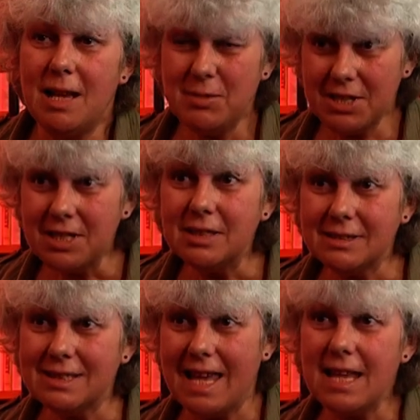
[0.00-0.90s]
I'm
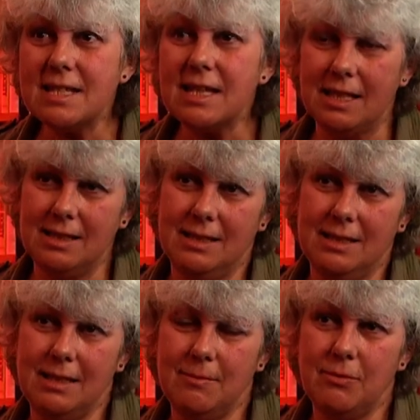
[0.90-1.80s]
still getting
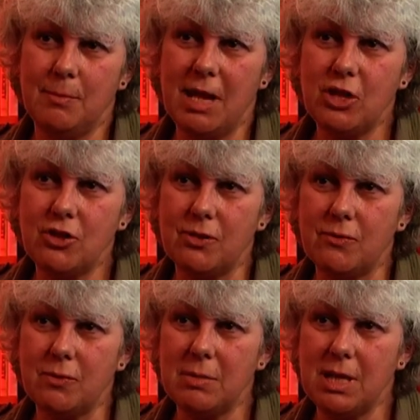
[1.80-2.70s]
information
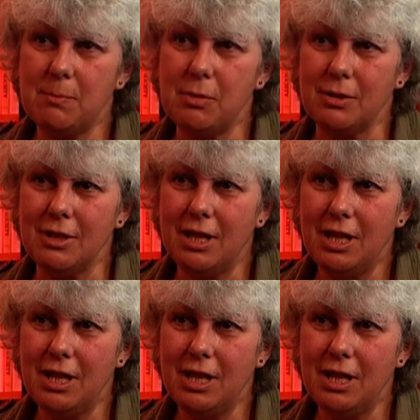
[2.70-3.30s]
from people